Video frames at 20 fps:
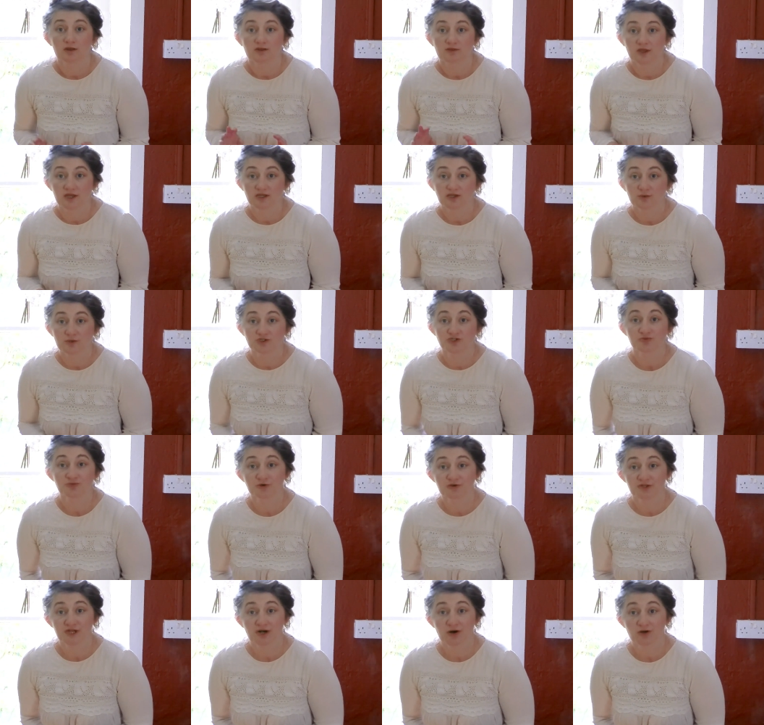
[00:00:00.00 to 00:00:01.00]
Then you want to
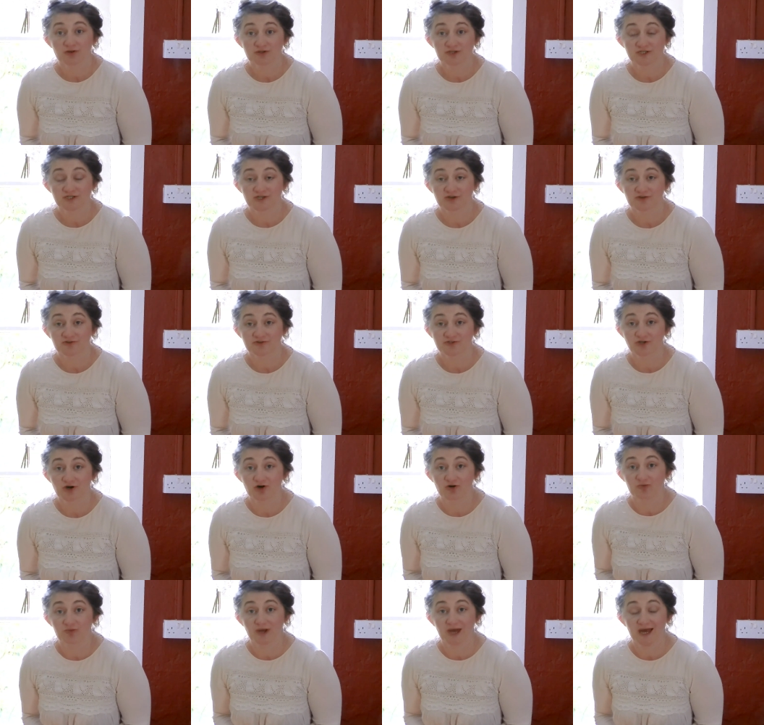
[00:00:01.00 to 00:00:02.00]
put that on the stove
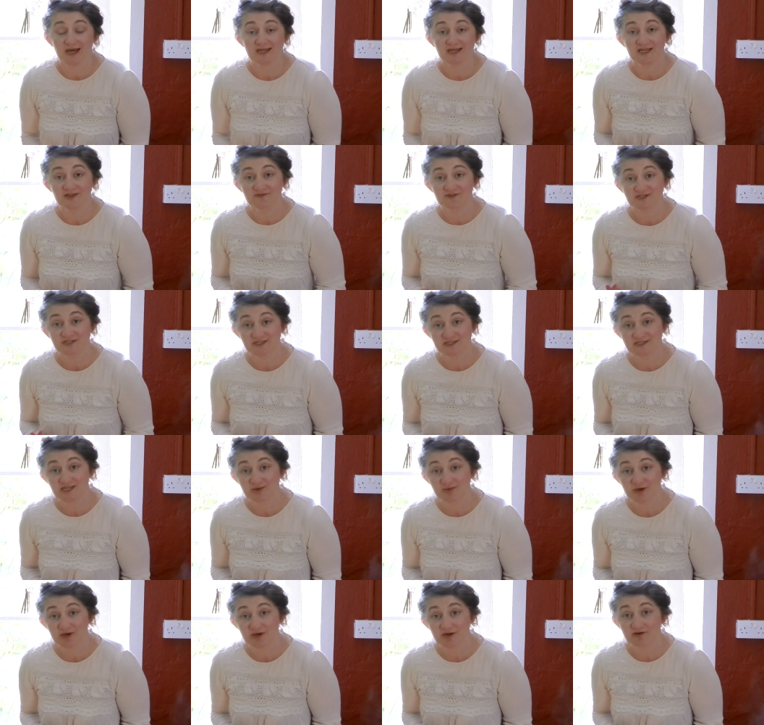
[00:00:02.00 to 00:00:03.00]
top and leave it to
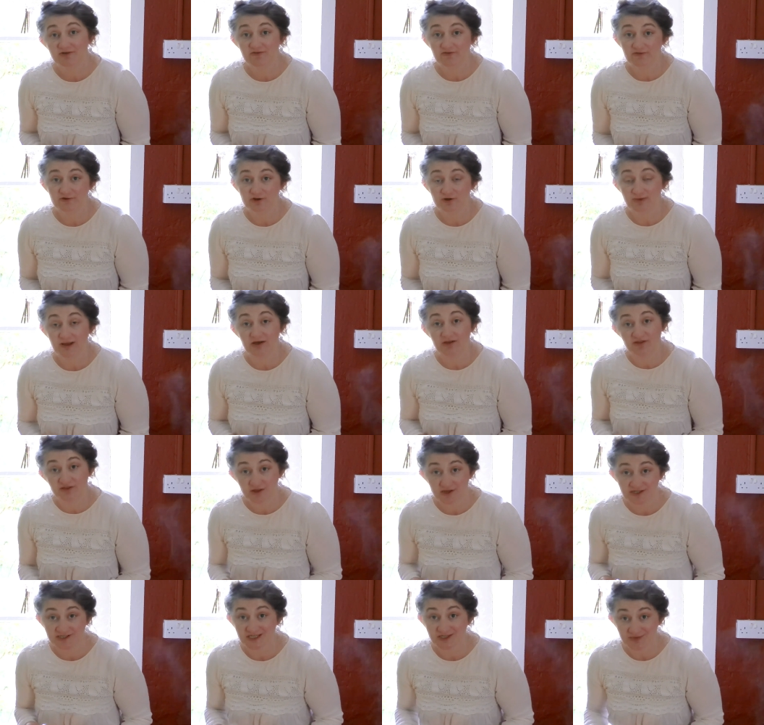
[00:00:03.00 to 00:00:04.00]
simmer for about
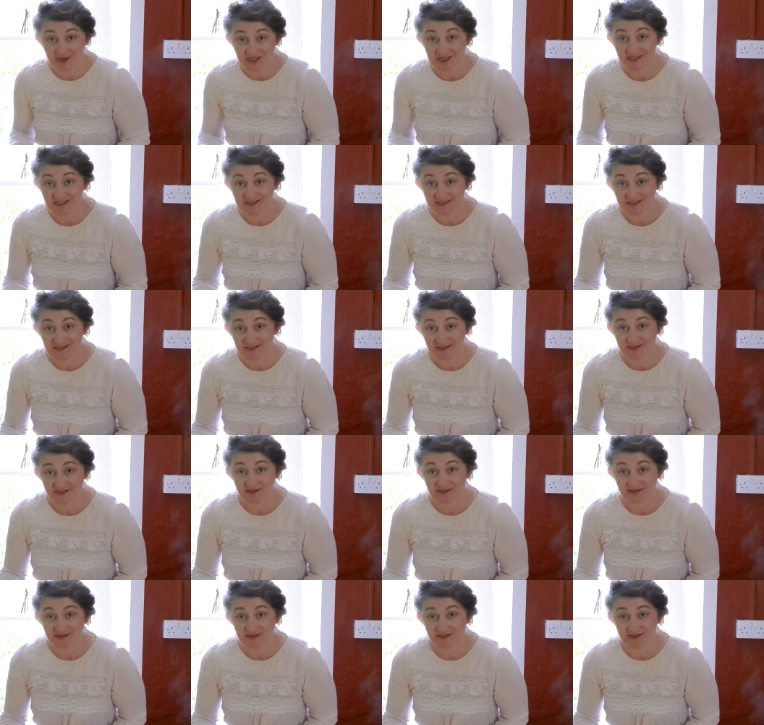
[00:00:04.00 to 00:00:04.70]
30 minutes.